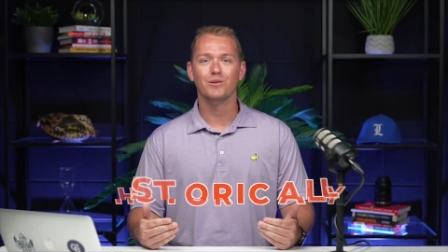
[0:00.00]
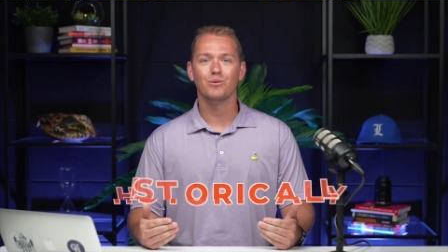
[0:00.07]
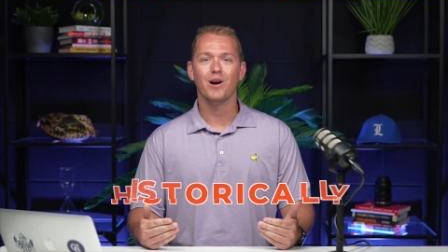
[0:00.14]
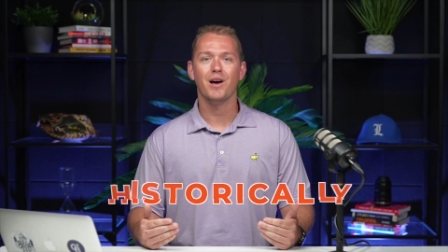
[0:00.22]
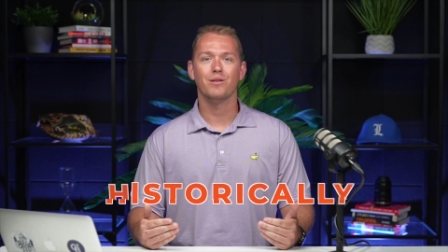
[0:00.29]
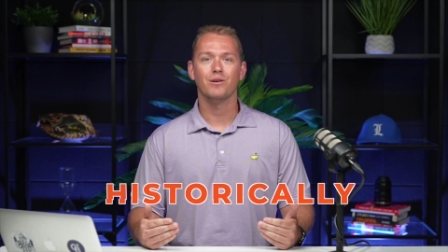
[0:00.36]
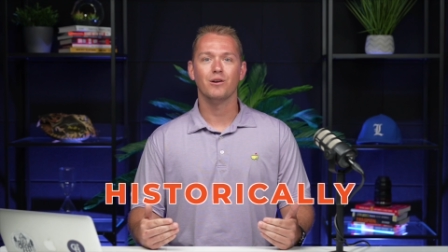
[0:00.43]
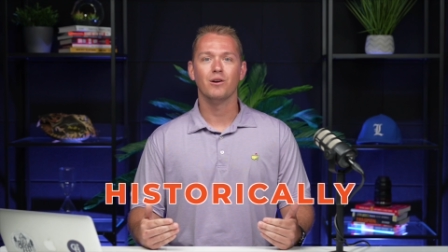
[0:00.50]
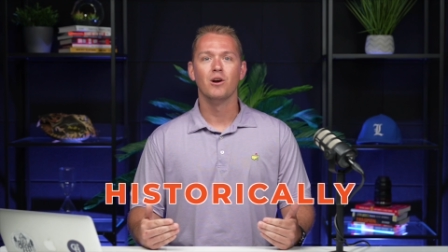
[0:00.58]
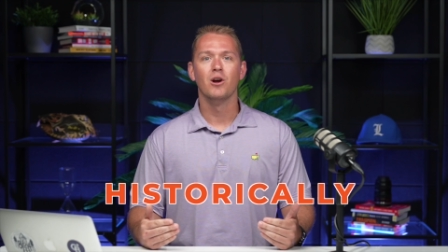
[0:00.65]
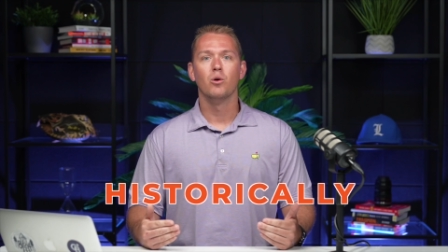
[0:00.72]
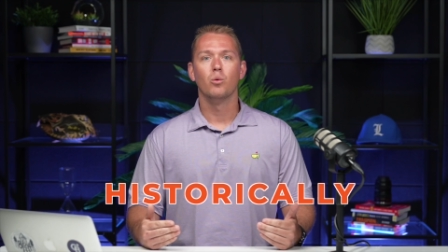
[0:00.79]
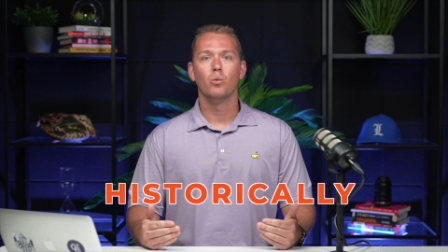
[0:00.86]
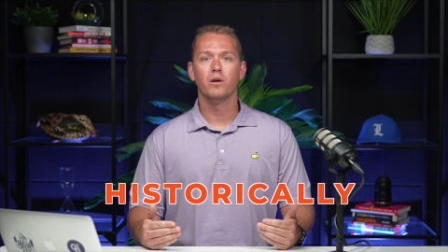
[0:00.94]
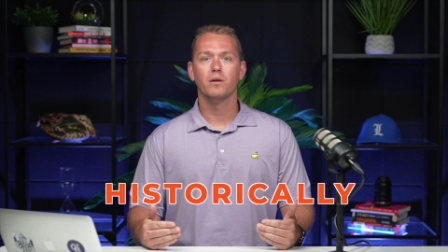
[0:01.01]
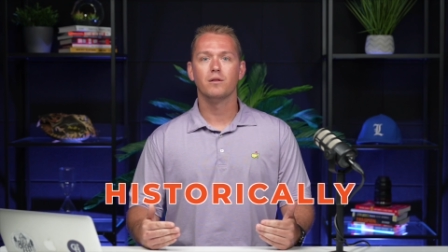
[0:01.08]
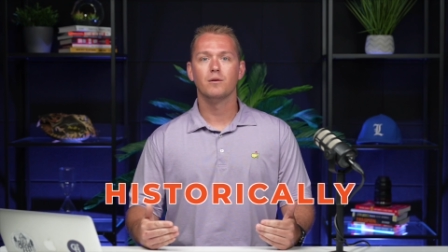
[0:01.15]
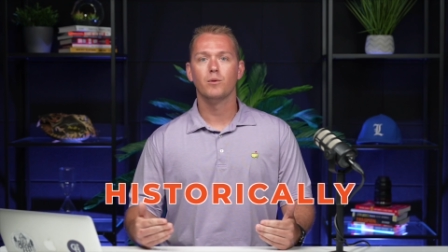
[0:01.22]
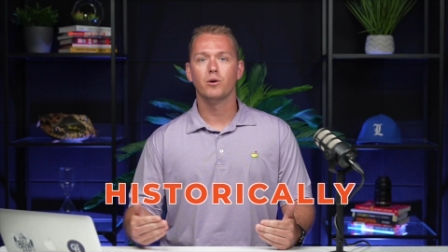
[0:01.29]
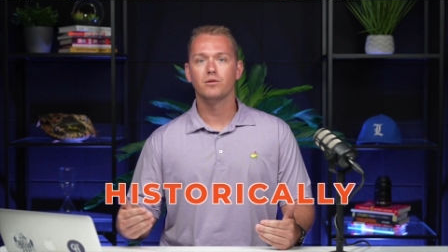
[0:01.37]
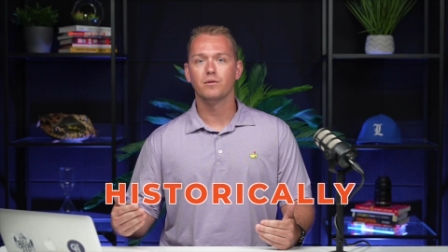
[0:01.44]
rather, one of the
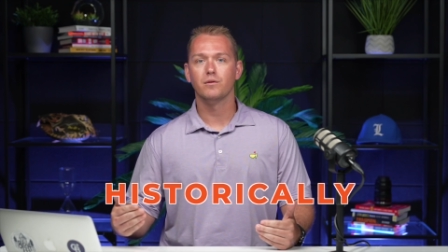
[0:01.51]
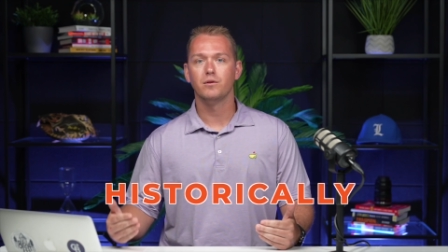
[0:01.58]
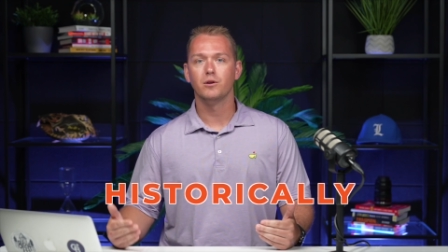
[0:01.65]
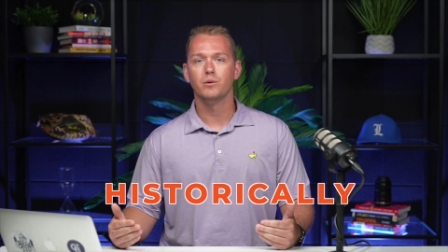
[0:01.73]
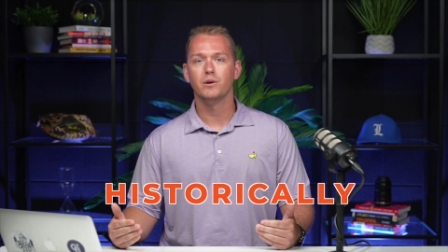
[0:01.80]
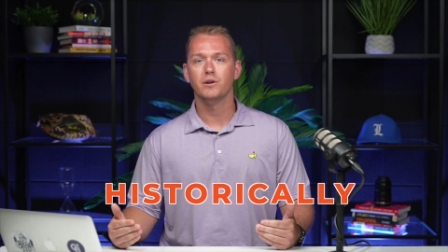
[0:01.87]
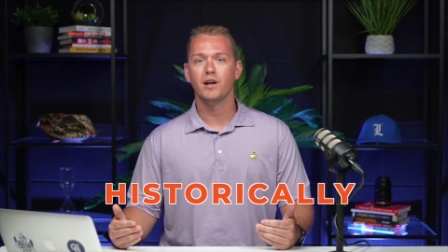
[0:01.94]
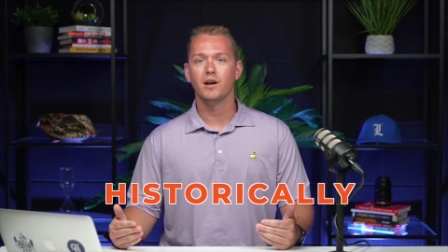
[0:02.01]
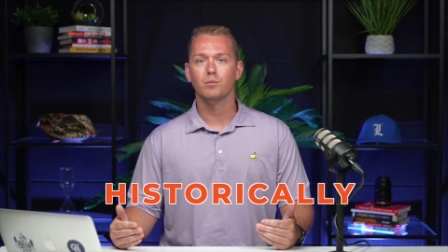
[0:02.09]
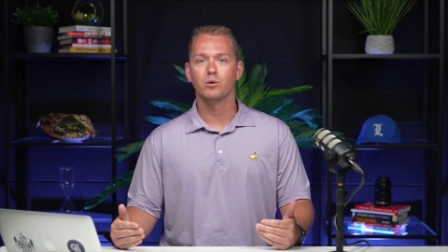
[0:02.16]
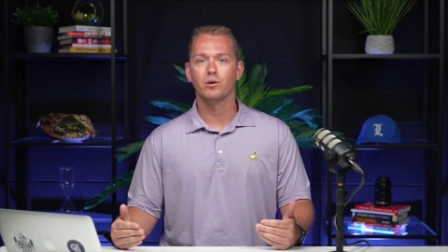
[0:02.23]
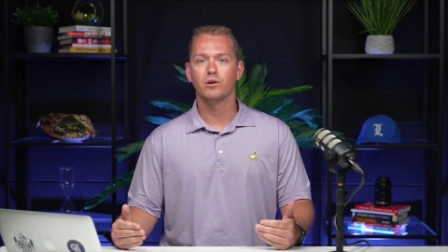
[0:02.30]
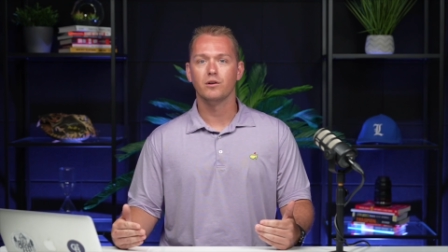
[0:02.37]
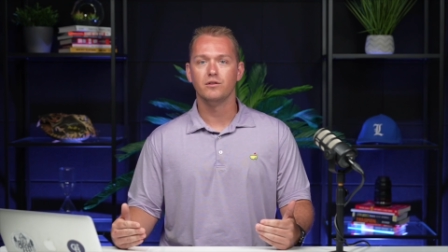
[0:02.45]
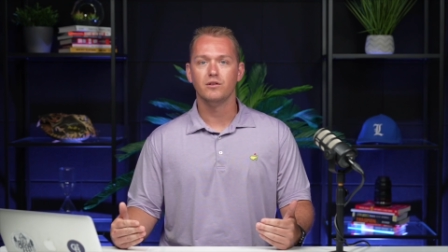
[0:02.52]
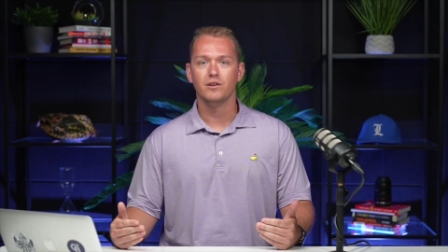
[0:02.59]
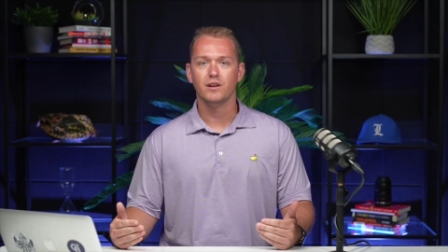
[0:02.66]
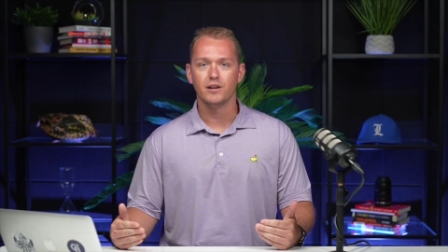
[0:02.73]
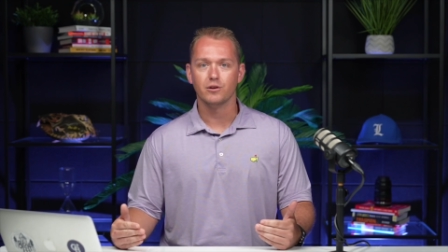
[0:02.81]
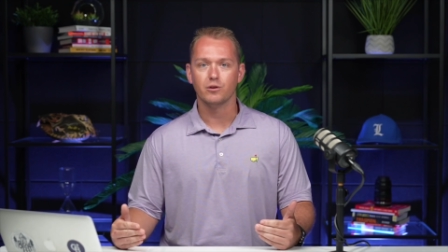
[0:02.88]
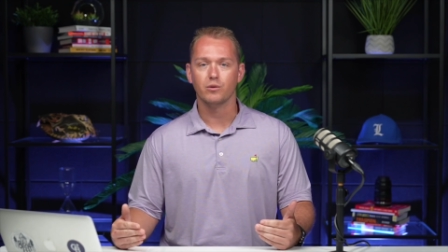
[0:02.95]
most affluent neighborhoods
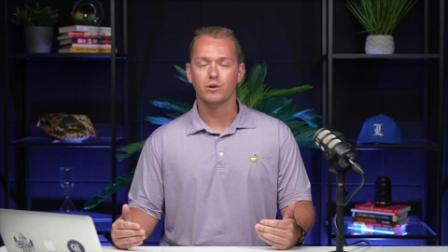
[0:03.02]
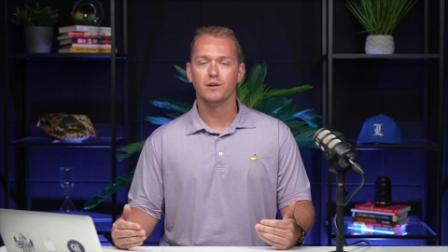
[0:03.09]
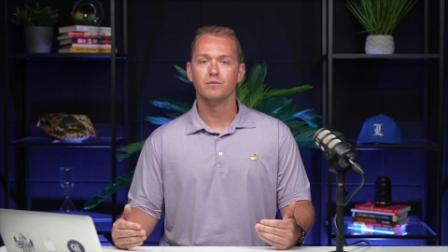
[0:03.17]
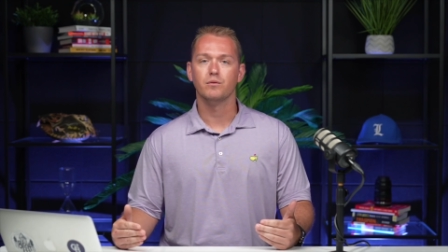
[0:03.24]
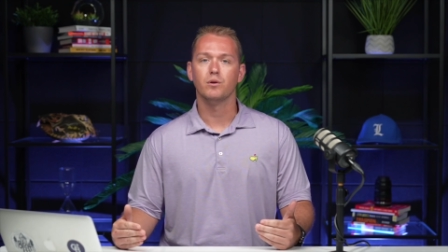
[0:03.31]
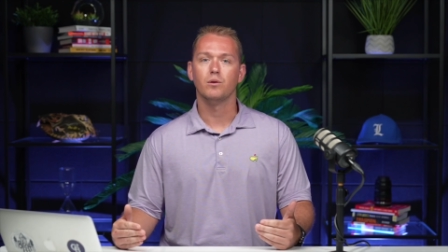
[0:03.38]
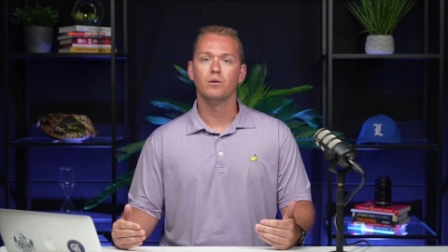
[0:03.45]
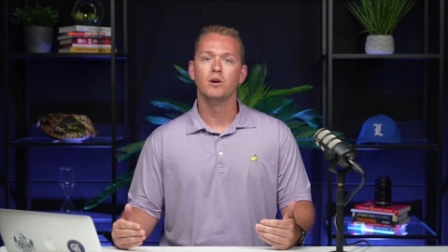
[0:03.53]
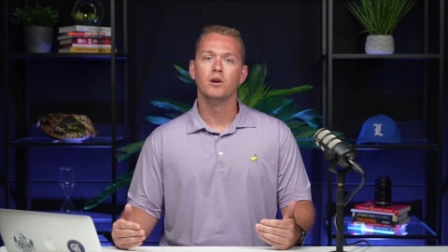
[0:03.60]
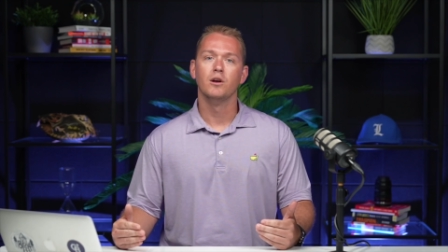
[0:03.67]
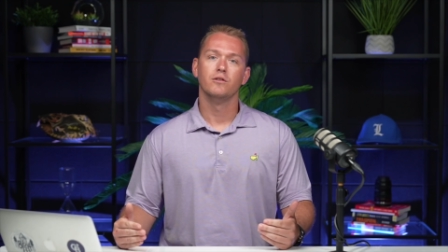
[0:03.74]
in Greenville.